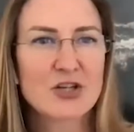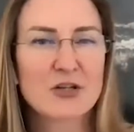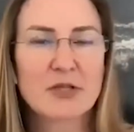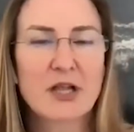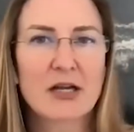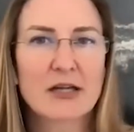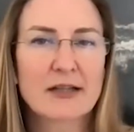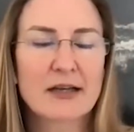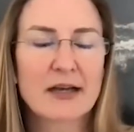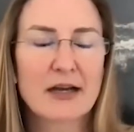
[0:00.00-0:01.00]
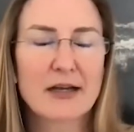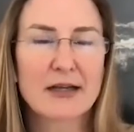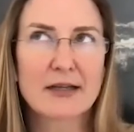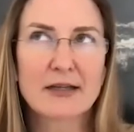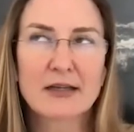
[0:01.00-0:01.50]
term a lot, and
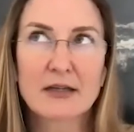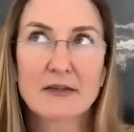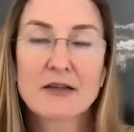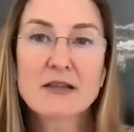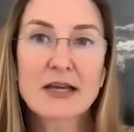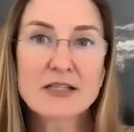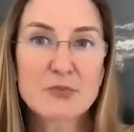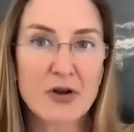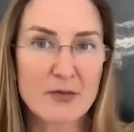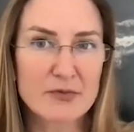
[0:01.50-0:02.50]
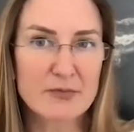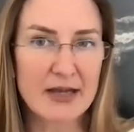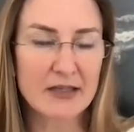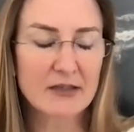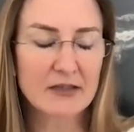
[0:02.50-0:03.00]
I think that's
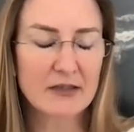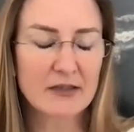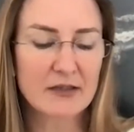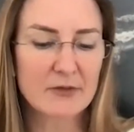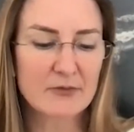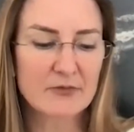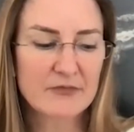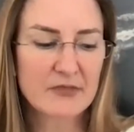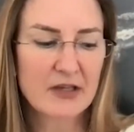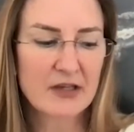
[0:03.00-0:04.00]
problematic. It's